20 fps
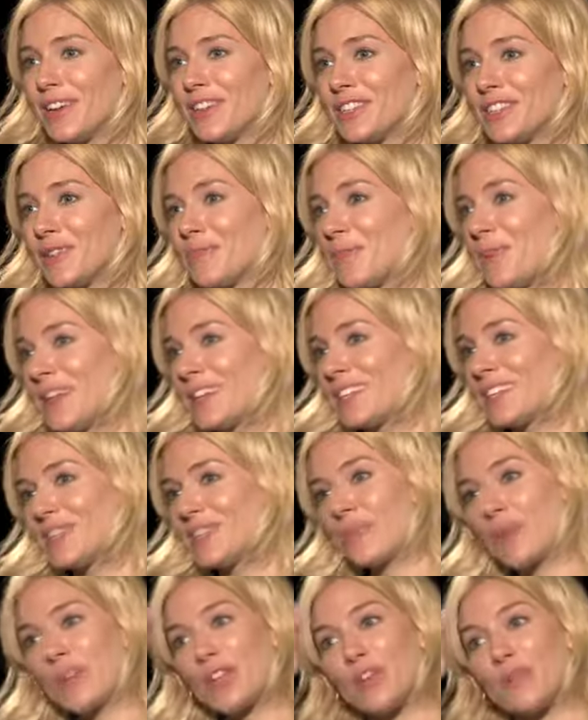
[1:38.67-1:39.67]
to places
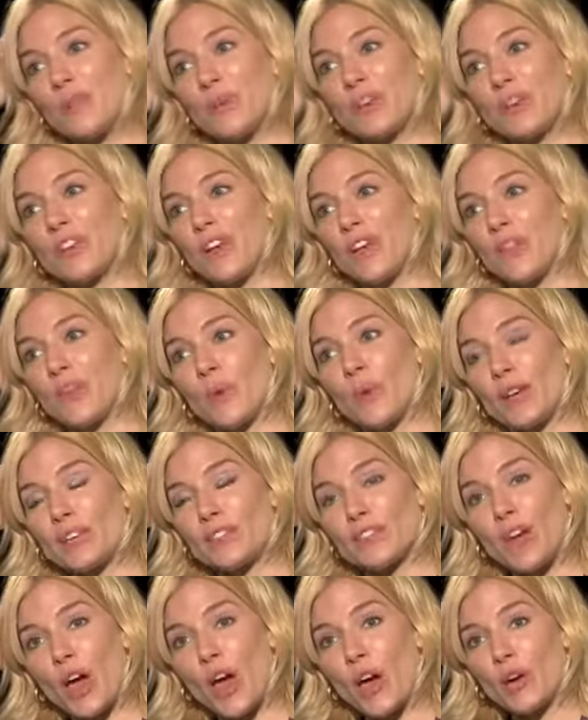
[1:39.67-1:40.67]
where you wouldn't otherwise
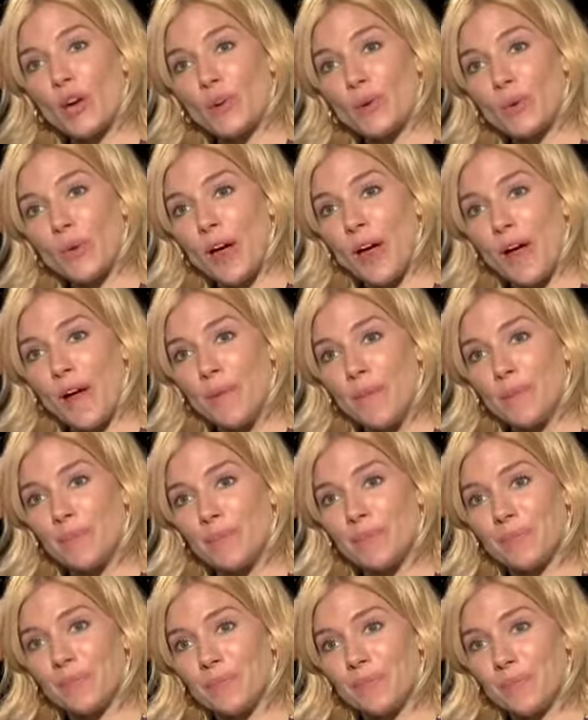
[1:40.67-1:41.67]
go. Um,
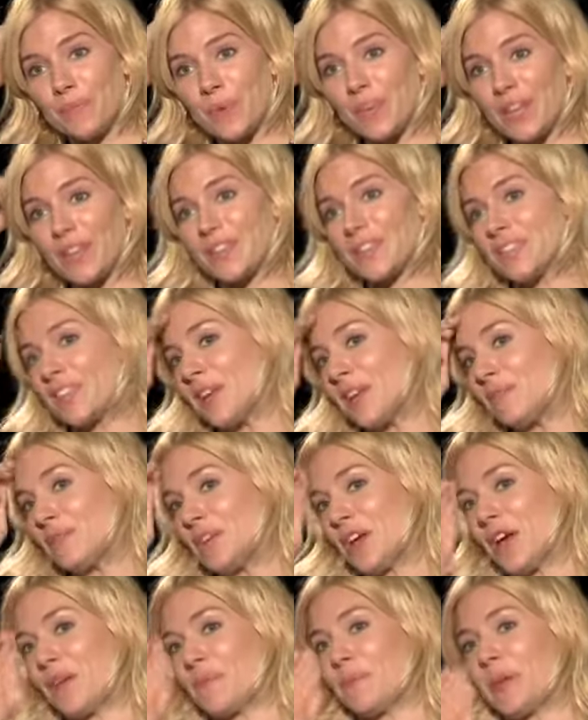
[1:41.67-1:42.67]
but at the same
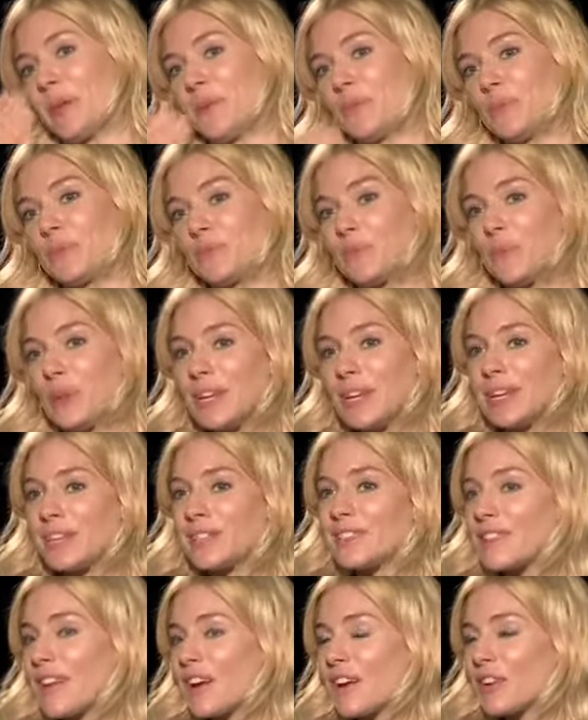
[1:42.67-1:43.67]
time, it was pretty
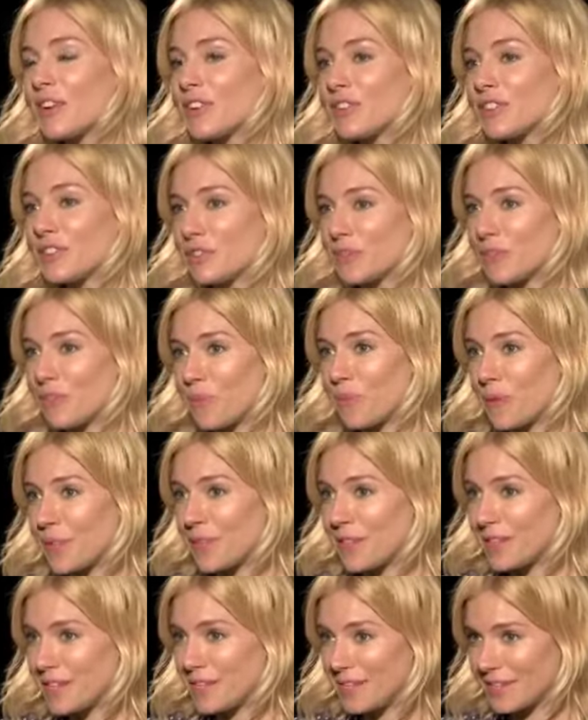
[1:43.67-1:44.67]
hysterical to have been
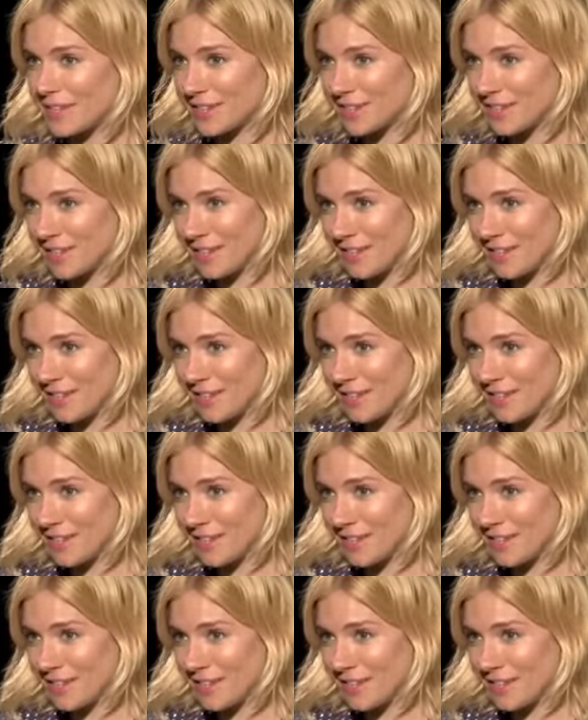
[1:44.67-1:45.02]
these